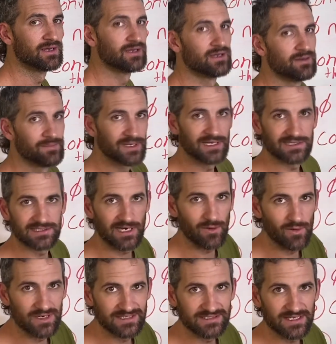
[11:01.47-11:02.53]
Because I
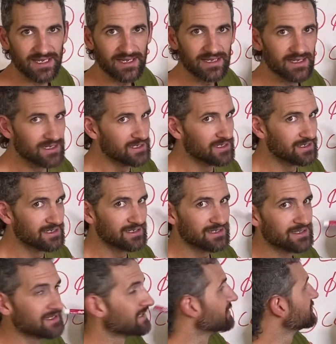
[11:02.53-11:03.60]
want to say
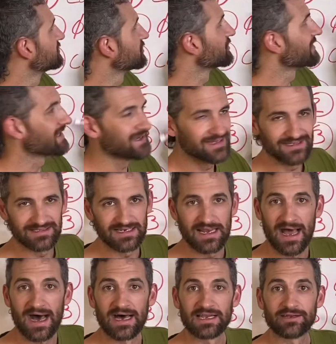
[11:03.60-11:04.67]
the internet is
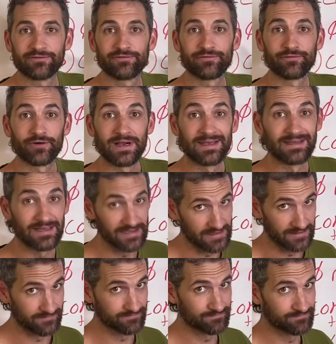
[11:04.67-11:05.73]
not friendly,
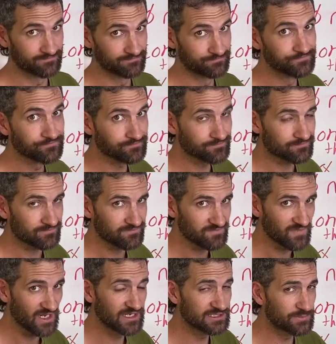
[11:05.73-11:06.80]

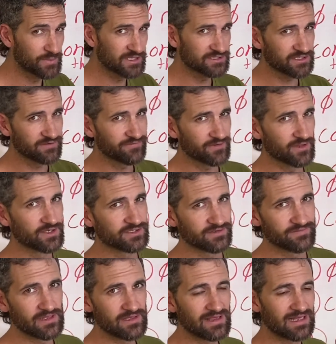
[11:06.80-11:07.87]
especially for those of
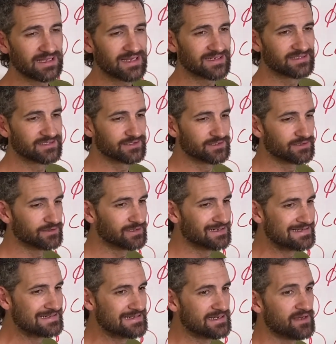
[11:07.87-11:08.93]
you that like to
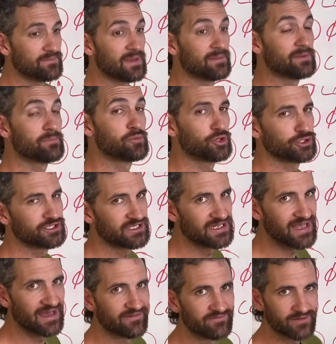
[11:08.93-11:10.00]
maybe push the
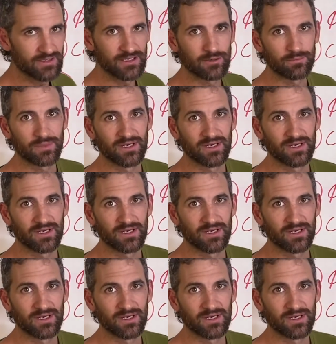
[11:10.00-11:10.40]
envelope.